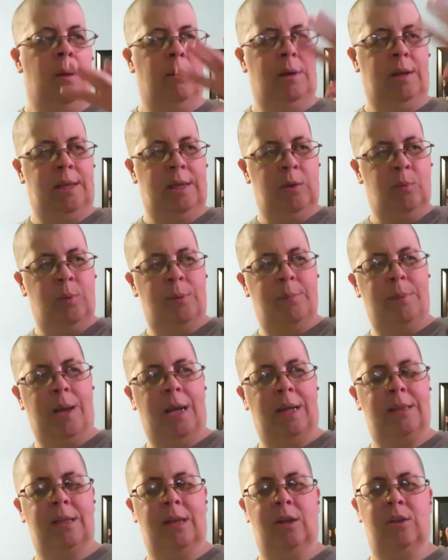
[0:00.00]
But he went
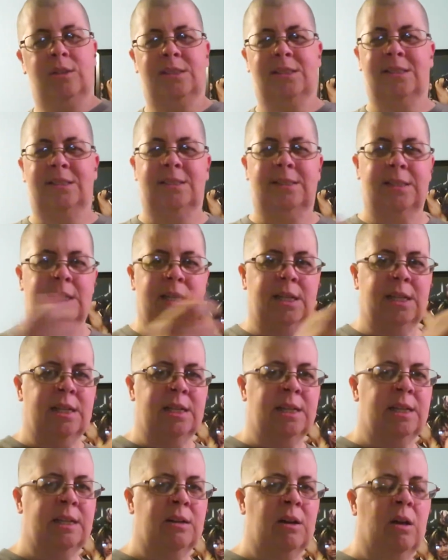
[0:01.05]
back there to
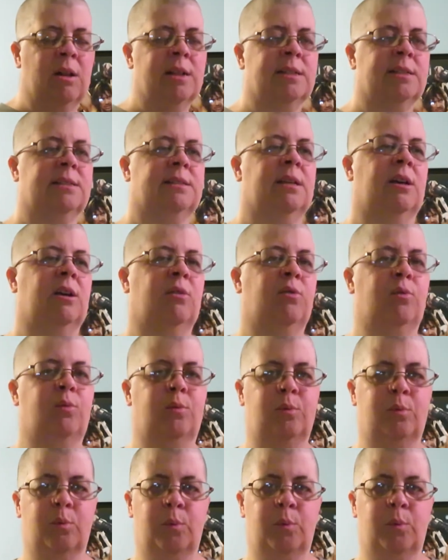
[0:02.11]
see and all that stuff.